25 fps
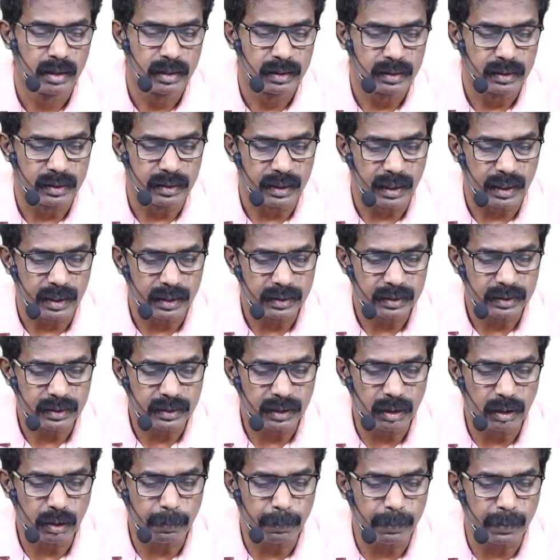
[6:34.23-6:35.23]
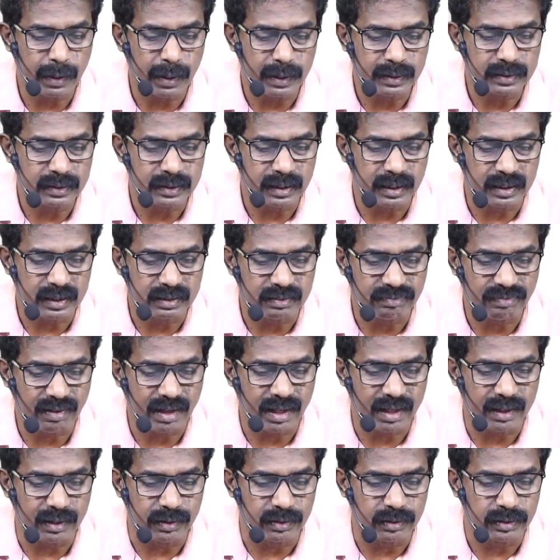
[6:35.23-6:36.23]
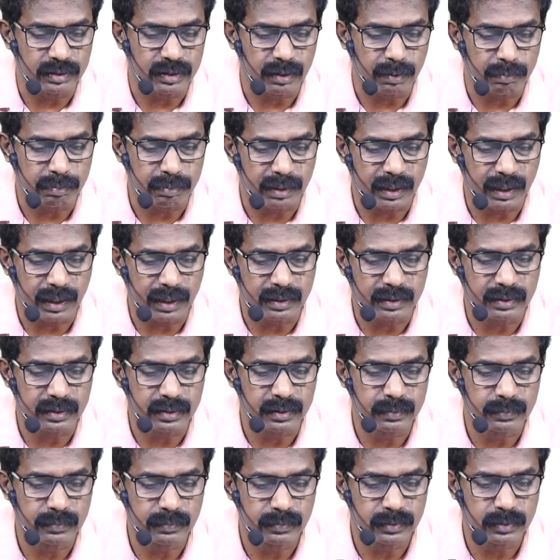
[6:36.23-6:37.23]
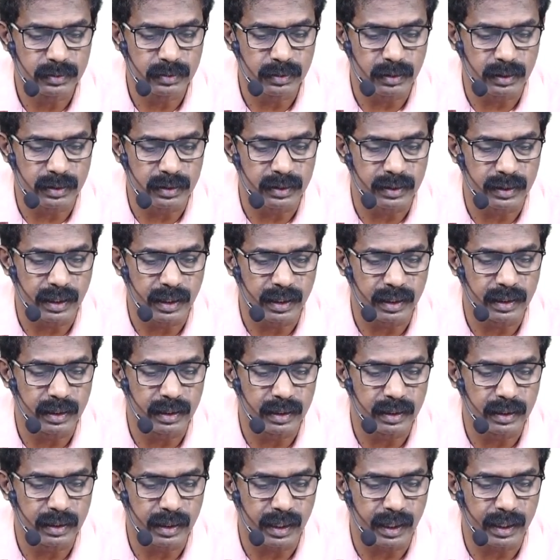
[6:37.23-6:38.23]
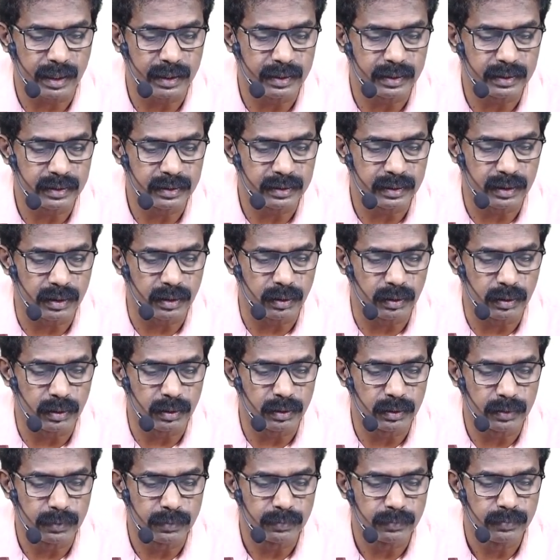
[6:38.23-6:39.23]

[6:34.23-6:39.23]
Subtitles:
Then 0.65, you subtract, so 10, 9, 0.